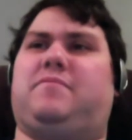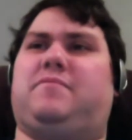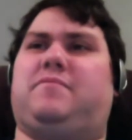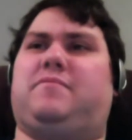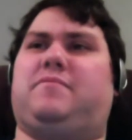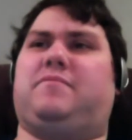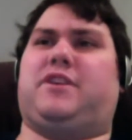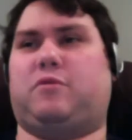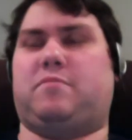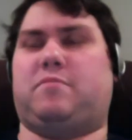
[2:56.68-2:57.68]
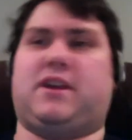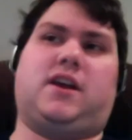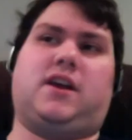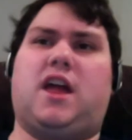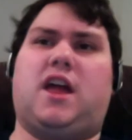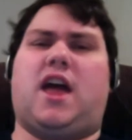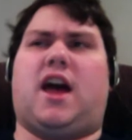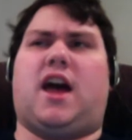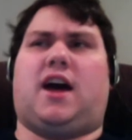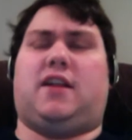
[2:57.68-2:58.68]
the human counterpart of
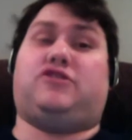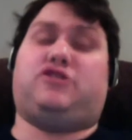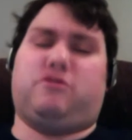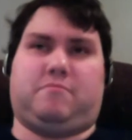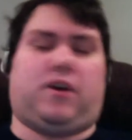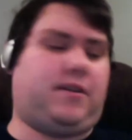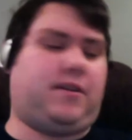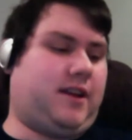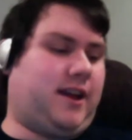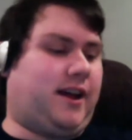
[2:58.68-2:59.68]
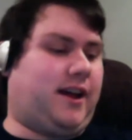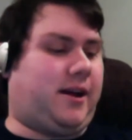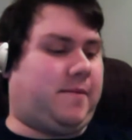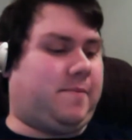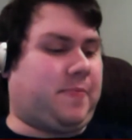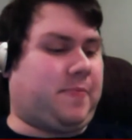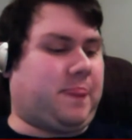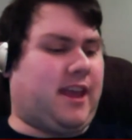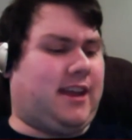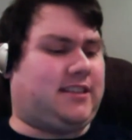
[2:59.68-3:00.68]
Scorpina, the student part,
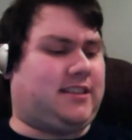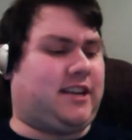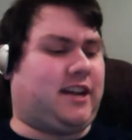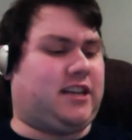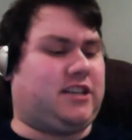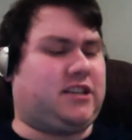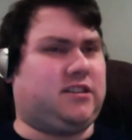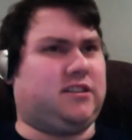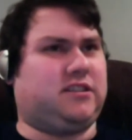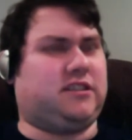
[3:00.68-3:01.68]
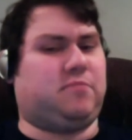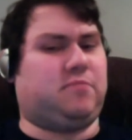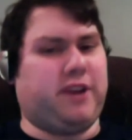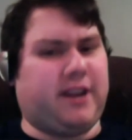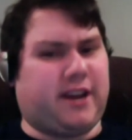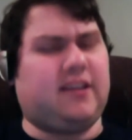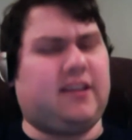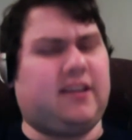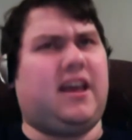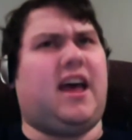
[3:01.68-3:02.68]
and it said
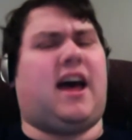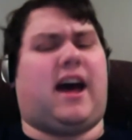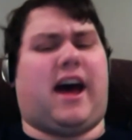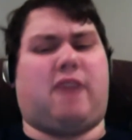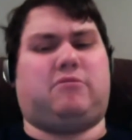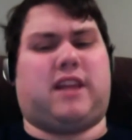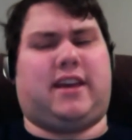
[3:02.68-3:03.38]
Sabrina, I was